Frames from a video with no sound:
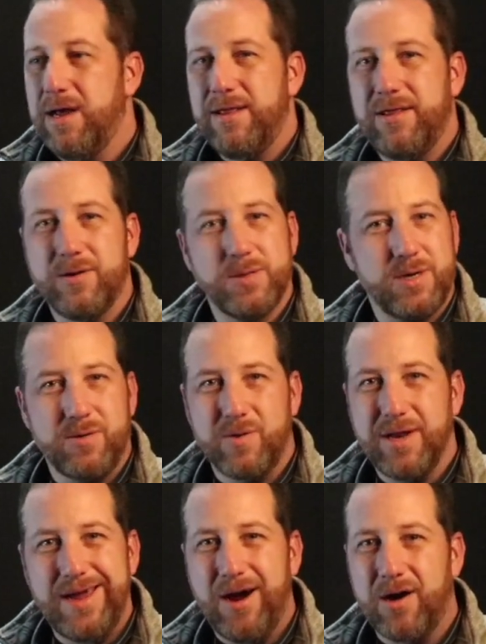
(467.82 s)
Those are
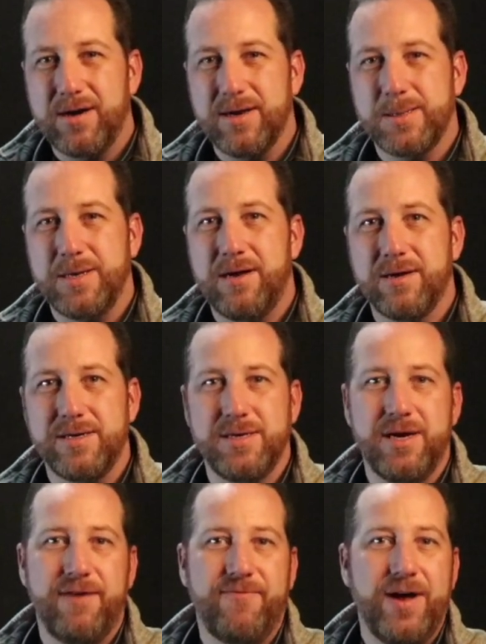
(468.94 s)
really hard to sell because you
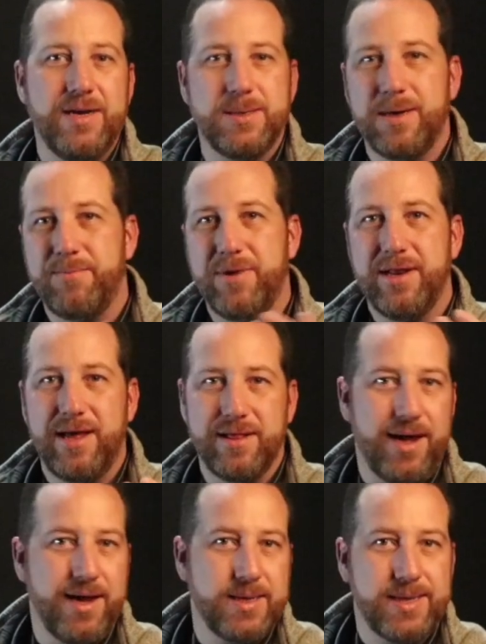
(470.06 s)
got to find somebody that
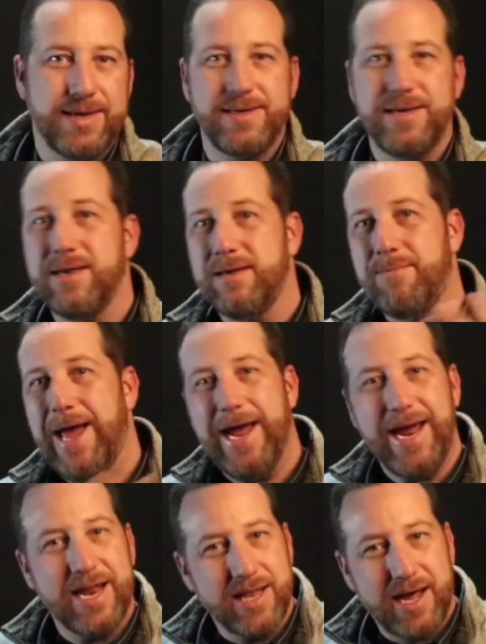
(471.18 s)
likes that team
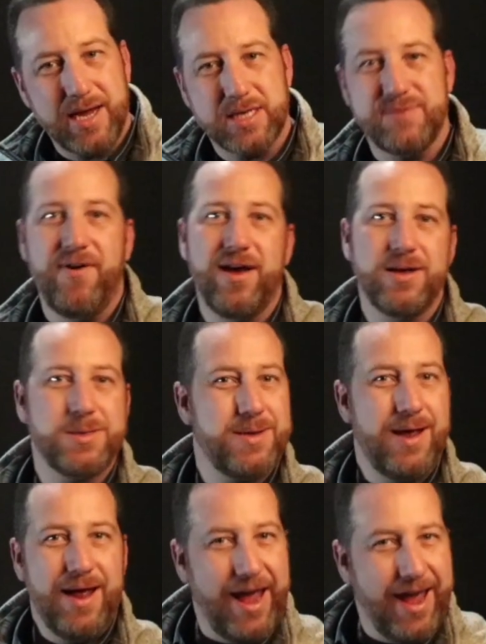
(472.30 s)
and likes vests
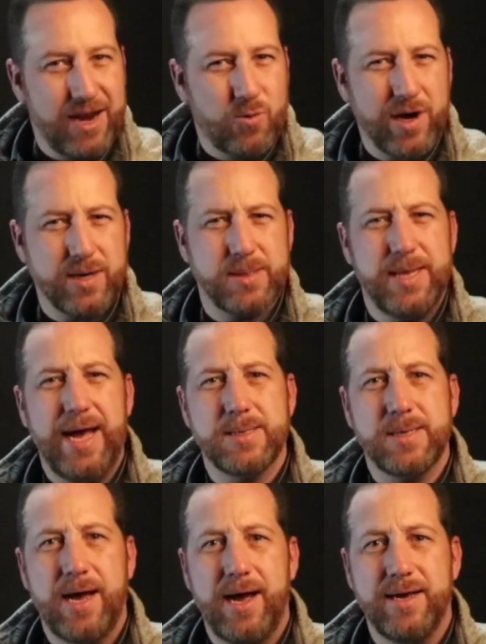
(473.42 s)
and wears that
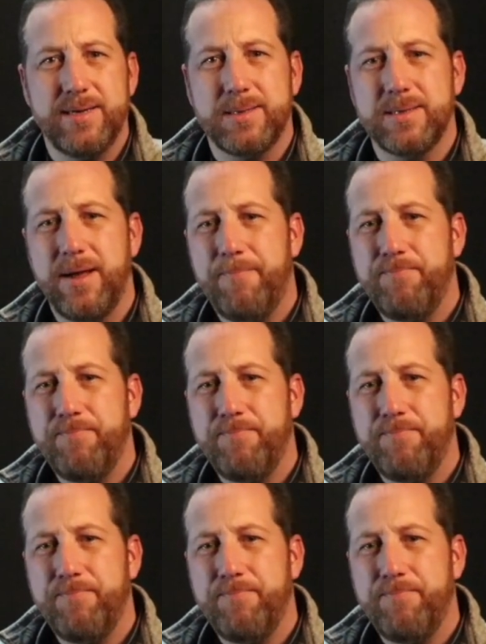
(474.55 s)
size.